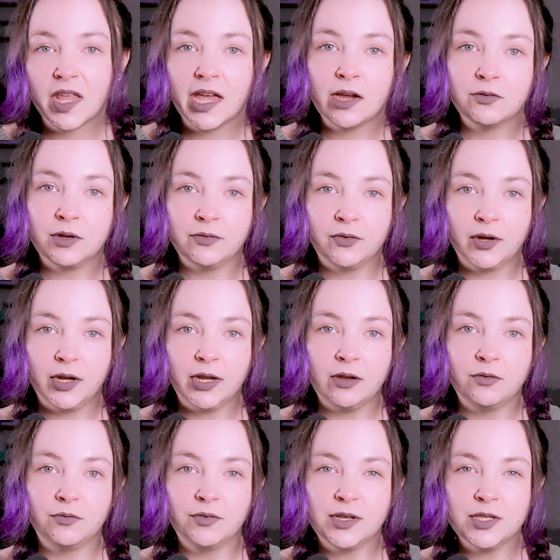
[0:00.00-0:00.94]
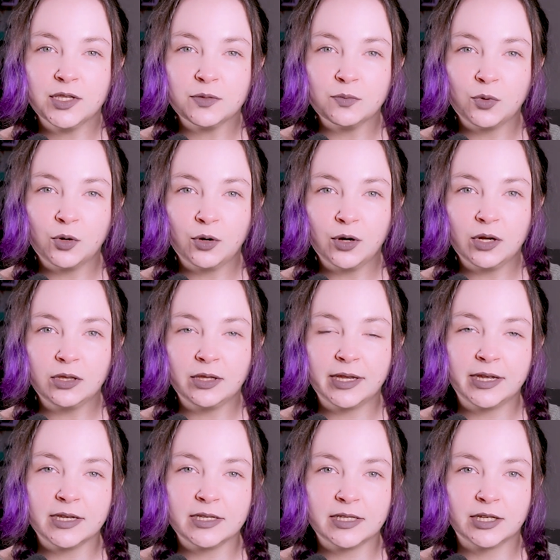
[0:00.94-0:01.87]
However, it reads more
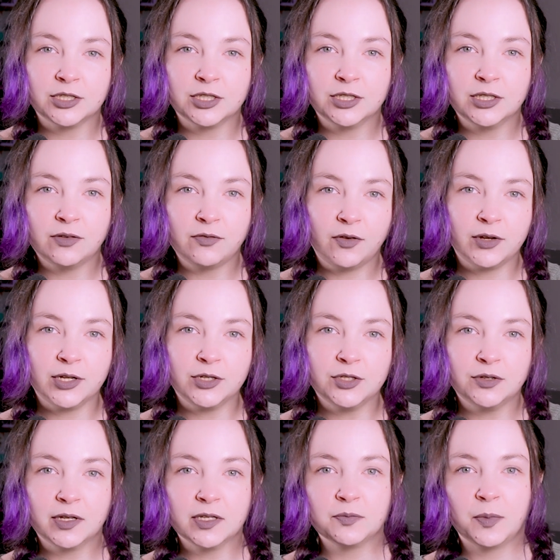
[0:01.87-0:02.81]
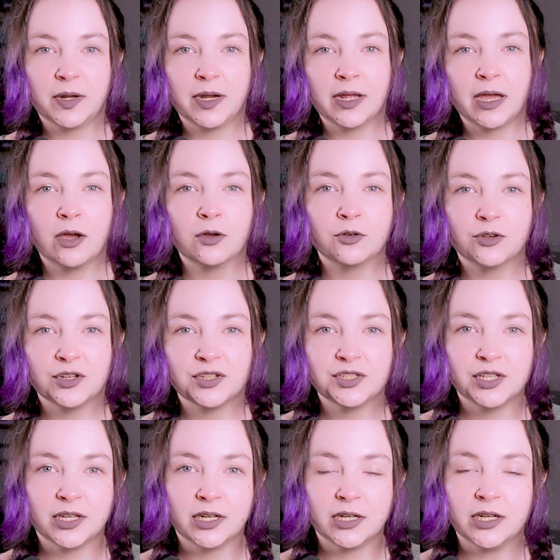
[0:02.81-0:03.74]
like a section devoted to explaining how
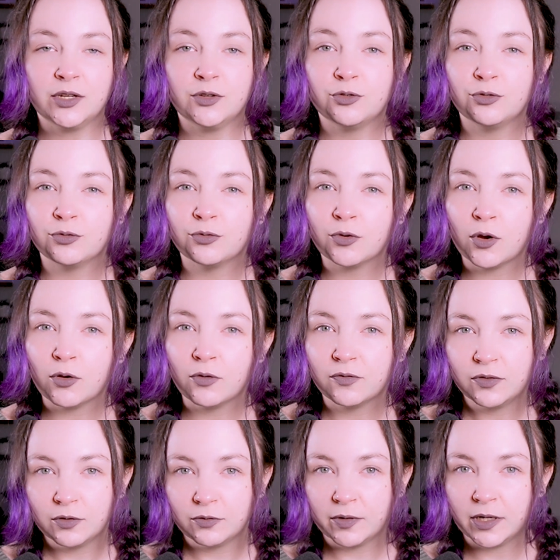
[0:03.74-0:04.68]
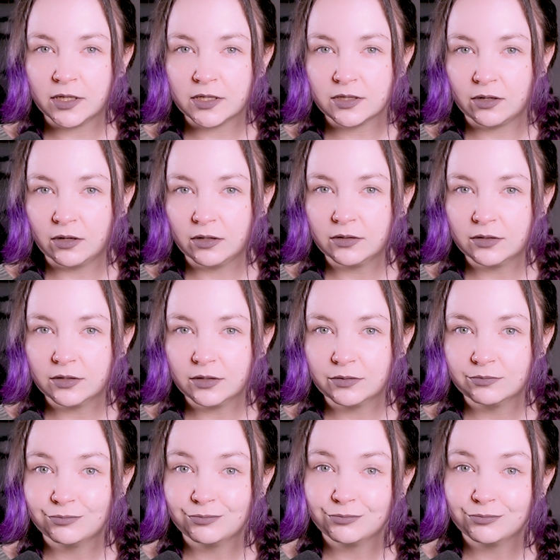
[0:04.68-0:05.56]
Christianity drove the Renaissance.